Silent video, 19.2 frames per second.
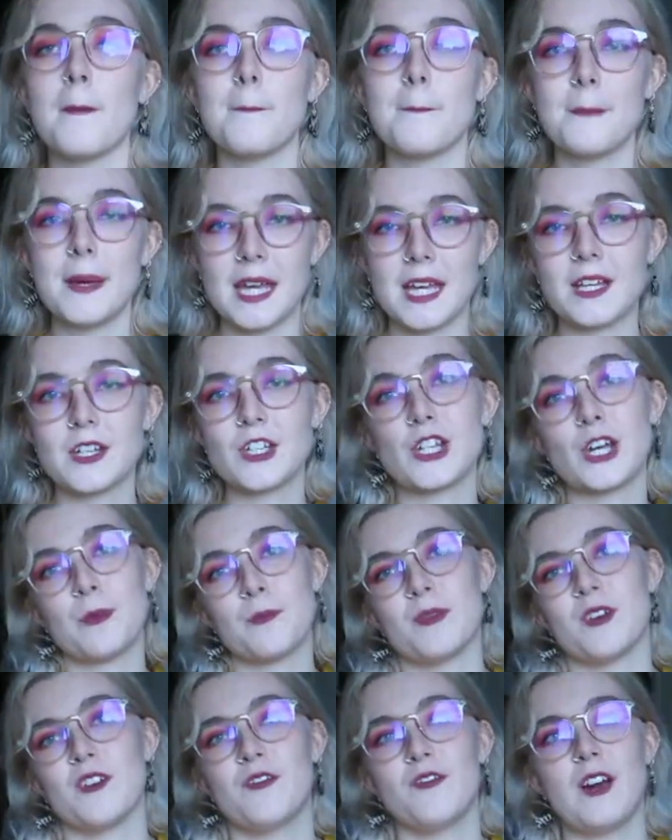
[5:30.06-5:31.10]
a big
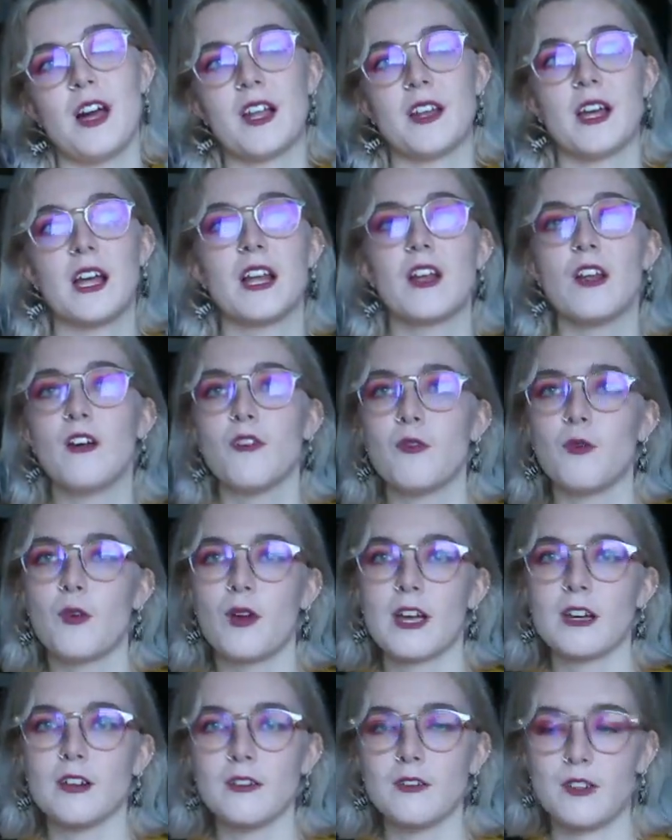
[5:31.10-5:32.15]
jumper fan. I love
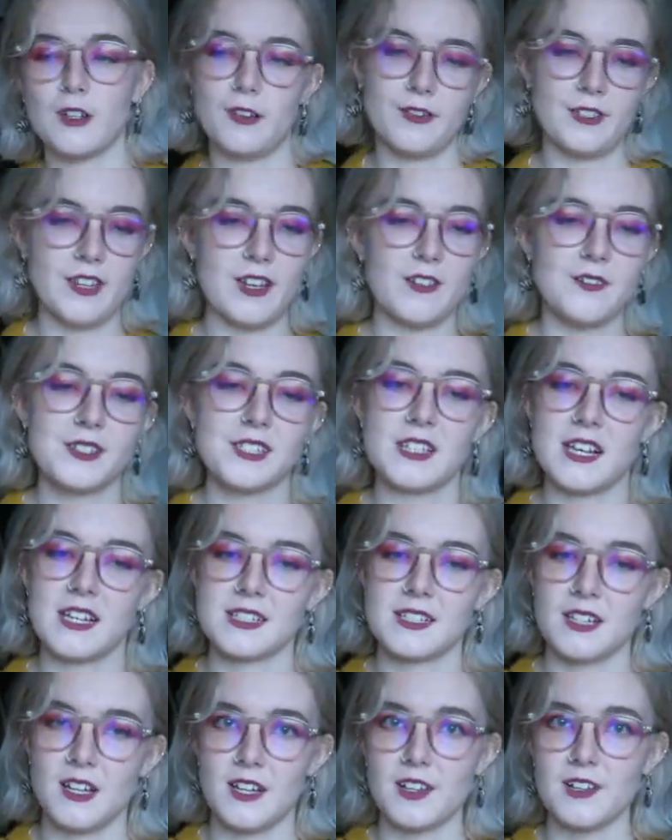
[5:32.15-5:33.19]
wearing fluffy
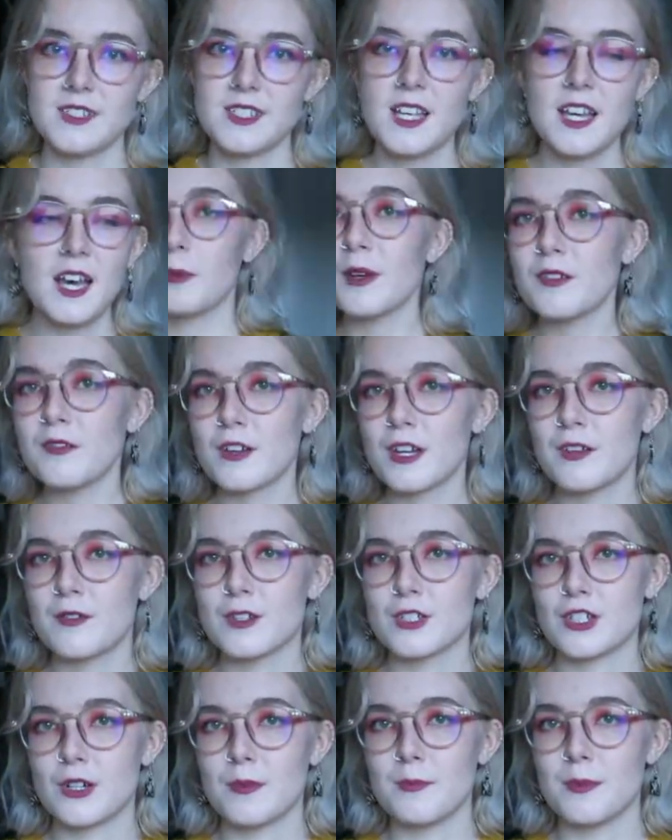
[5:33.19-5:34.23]
oversized clothes. One of my
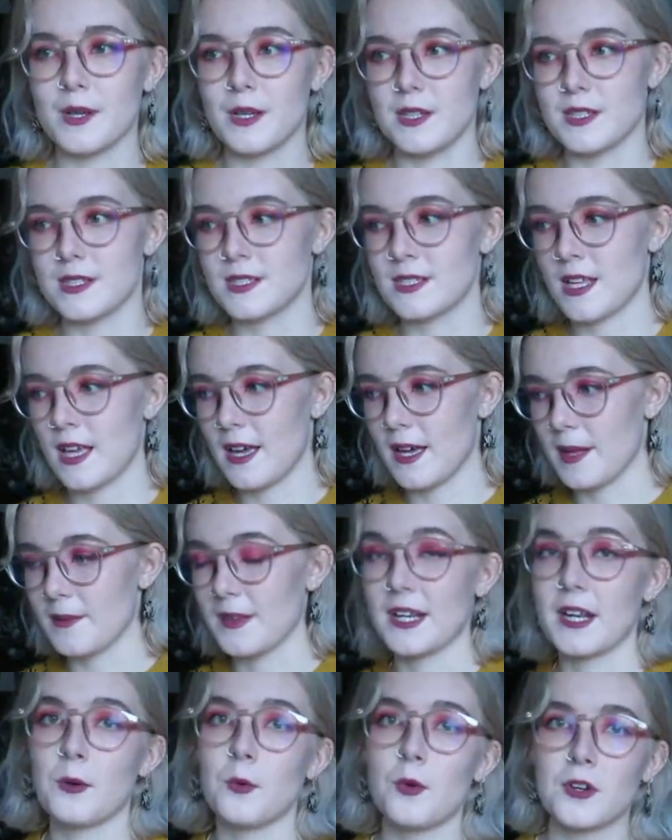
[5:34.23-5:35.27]
favorite jumpers
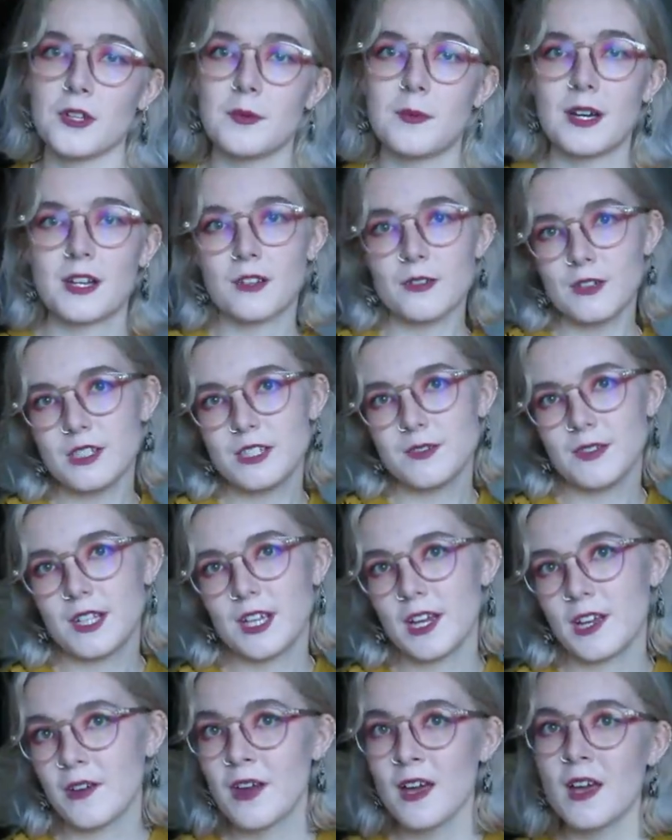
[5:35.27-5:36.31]
that I wore in the macaroons
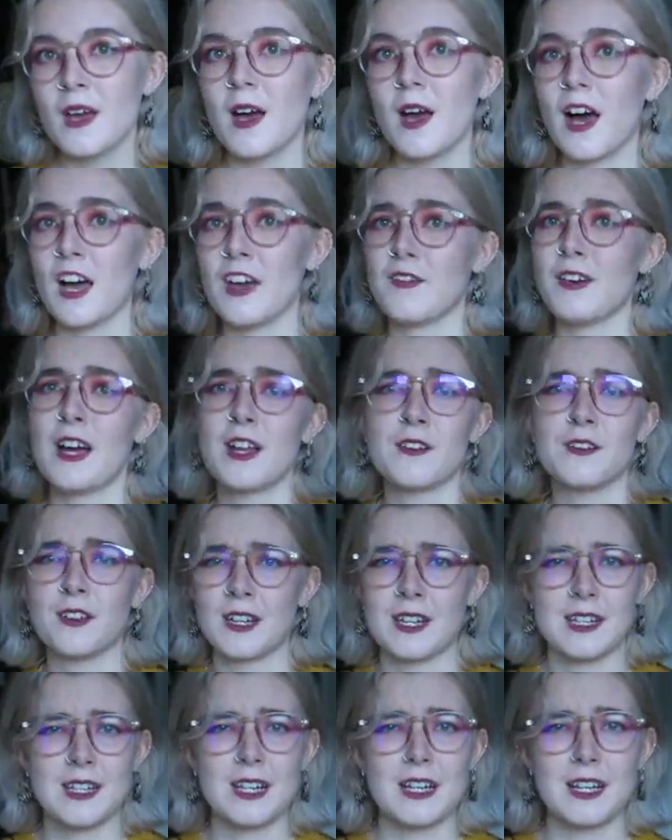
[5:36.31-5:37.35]
video, I've had for
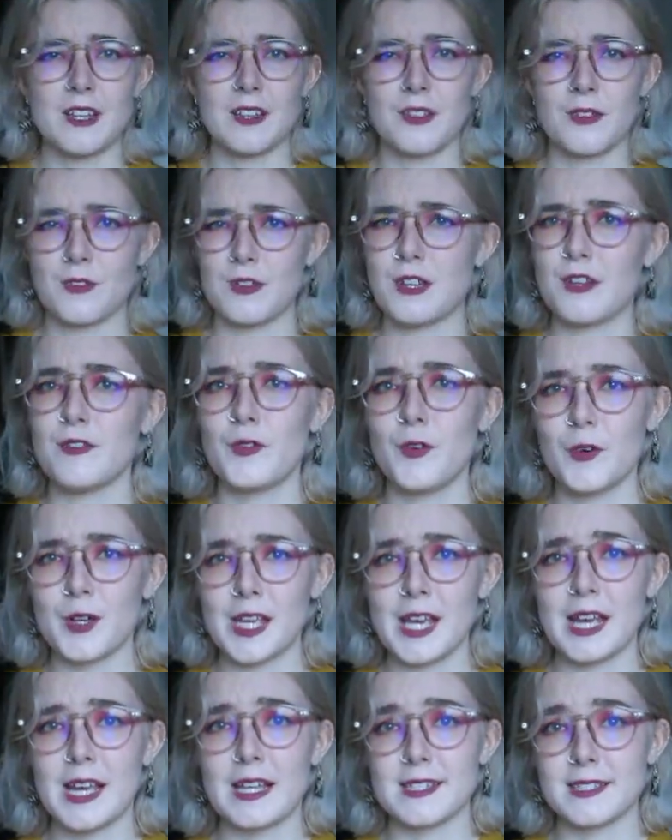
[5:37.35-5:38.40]
like nearly 3 or 4
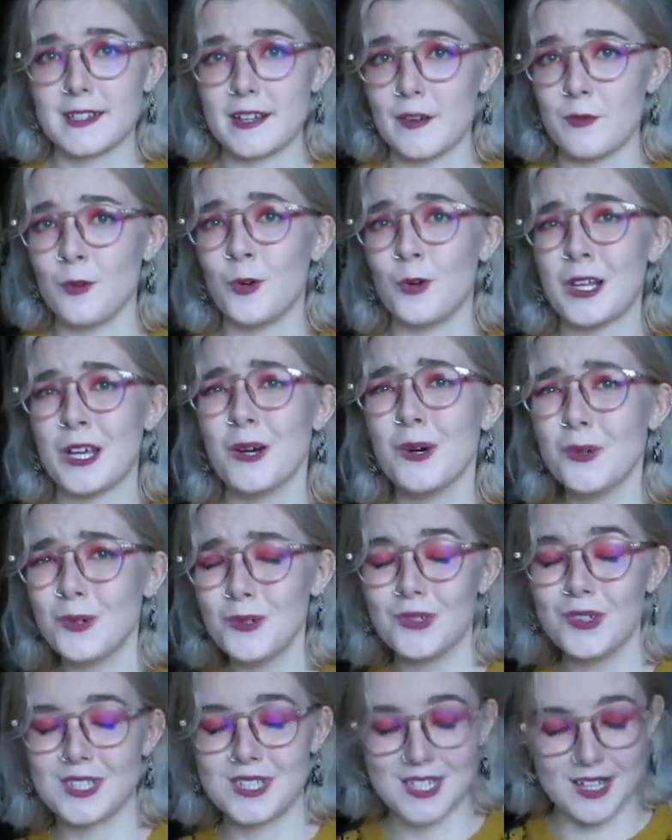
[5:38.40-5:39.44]
years. And I've worn it
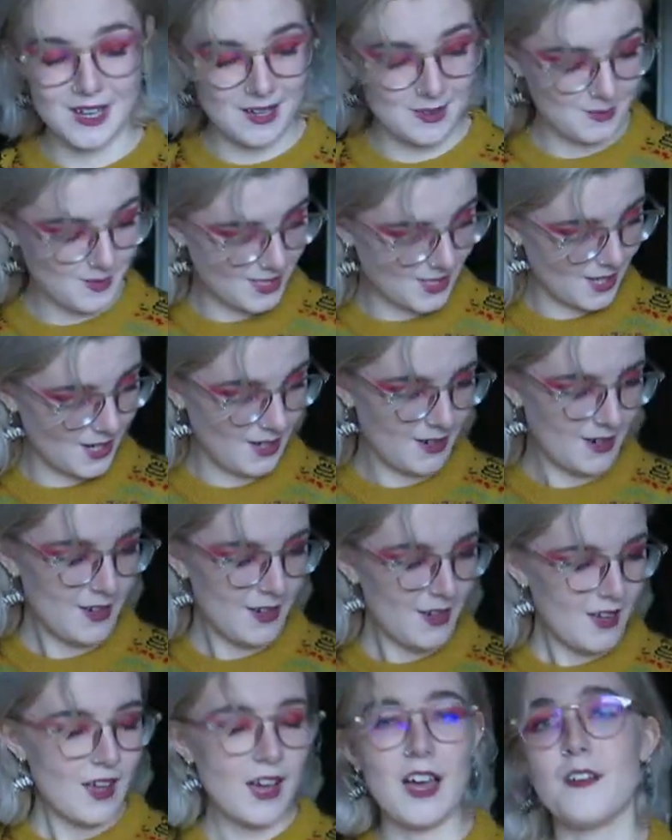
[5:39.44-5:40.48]
all the time, so
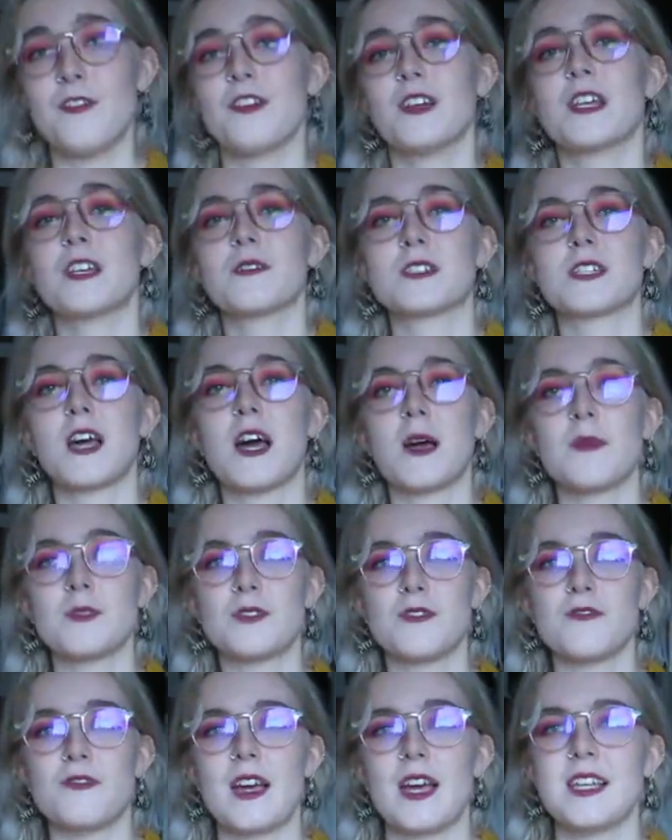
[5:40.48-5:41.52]
I figured it was time
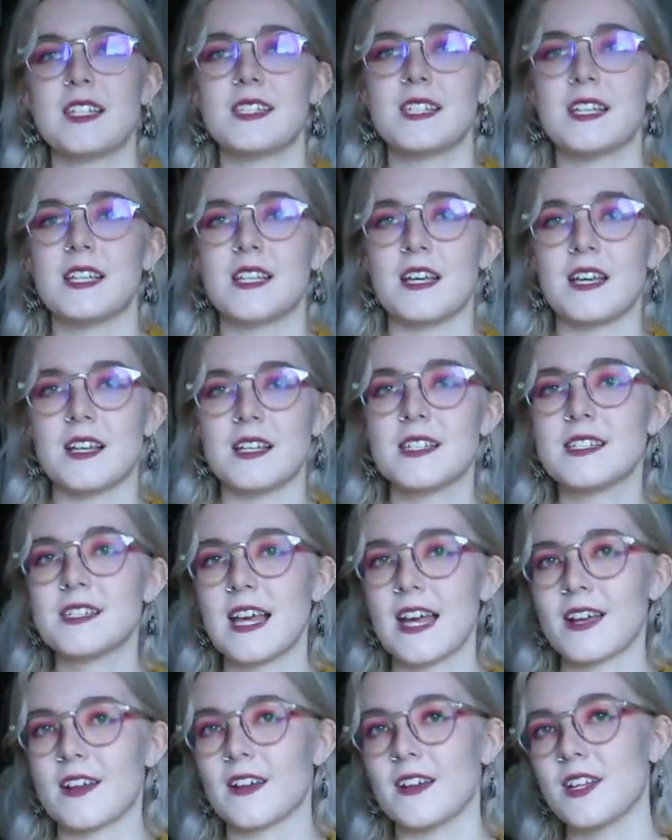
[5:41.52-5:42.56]
to invest in a
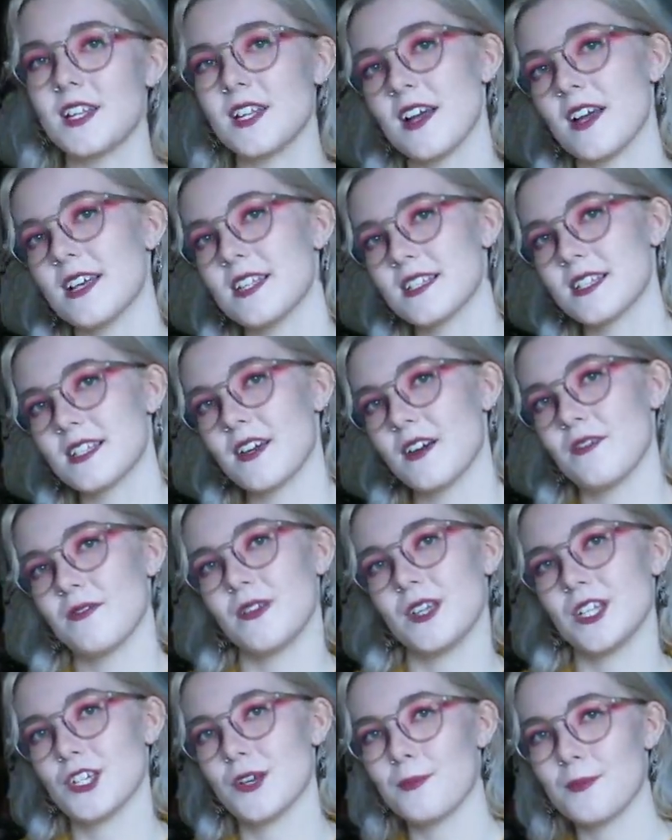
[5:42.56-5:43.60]
second nice
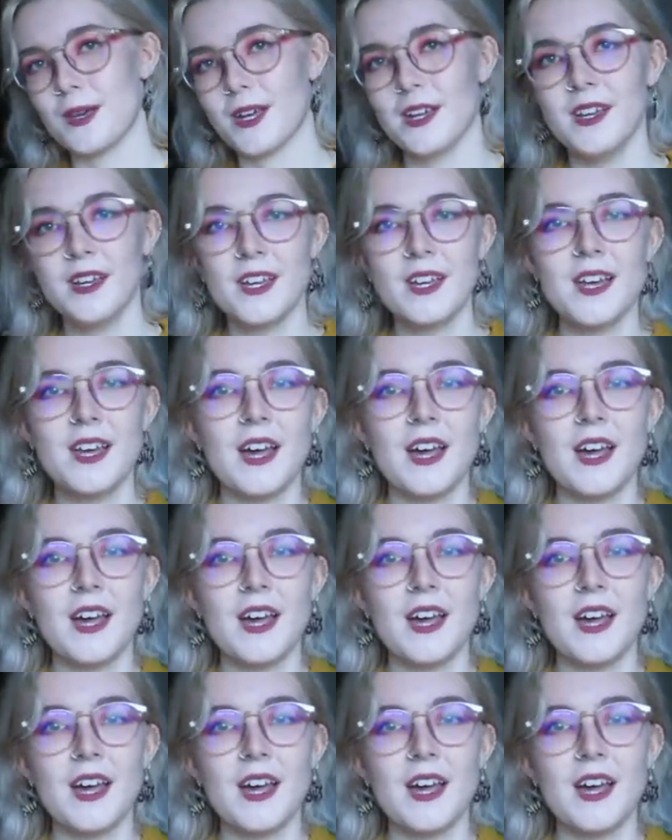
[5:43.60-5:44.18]
comfy jumper.